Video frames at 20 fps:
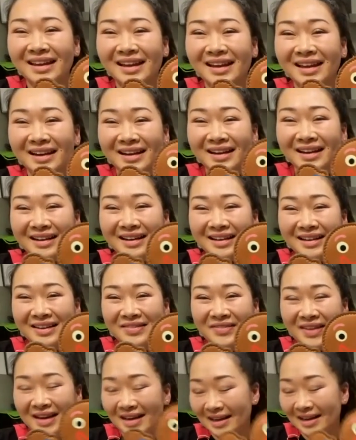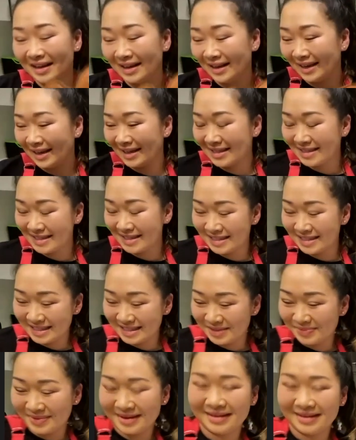And conveniently, it's a
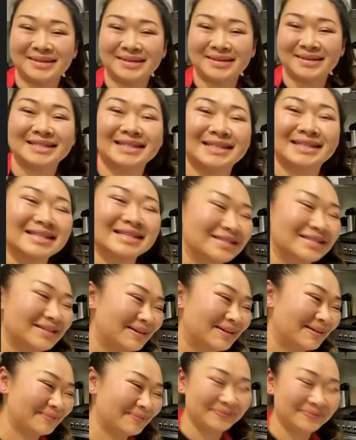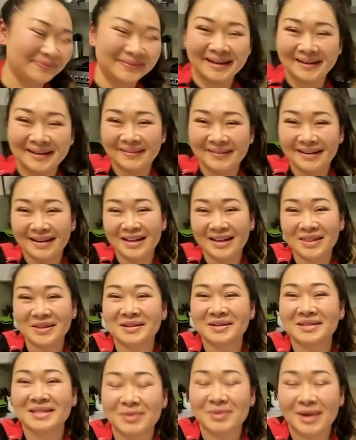gingerbread mitten. So anyway, I thought
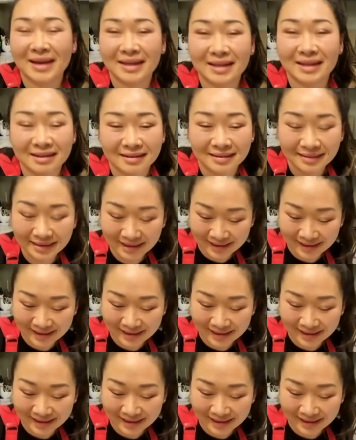it was quite cute.